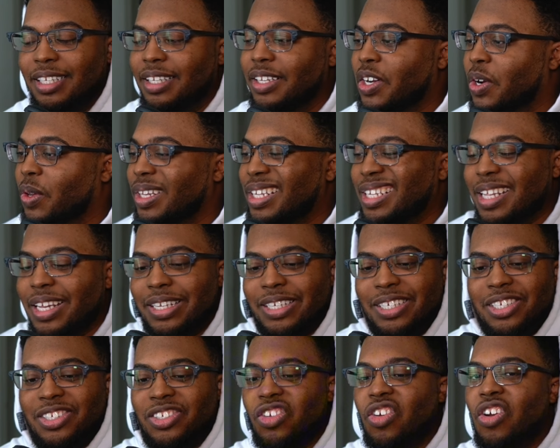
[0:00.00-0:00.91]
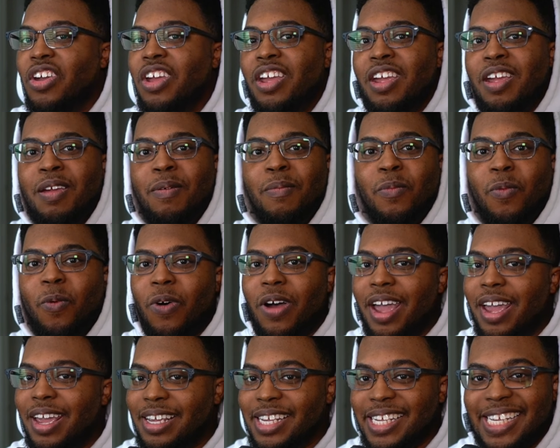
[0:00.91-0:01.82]
literally the same
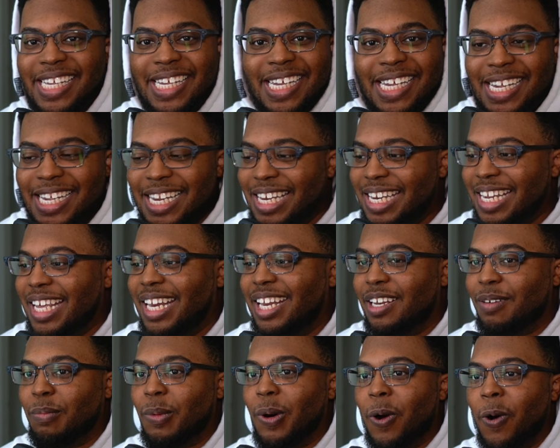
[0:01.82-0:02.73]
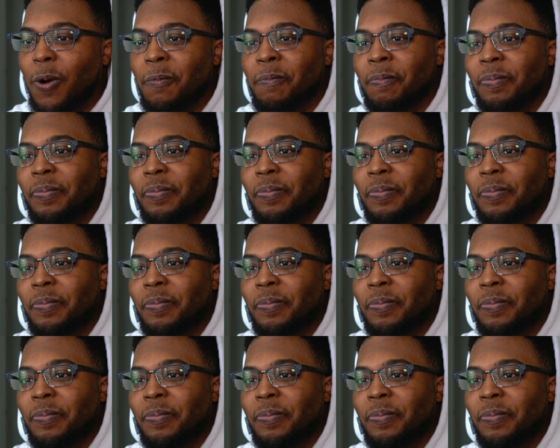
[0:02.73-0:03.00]
way he did it, bro.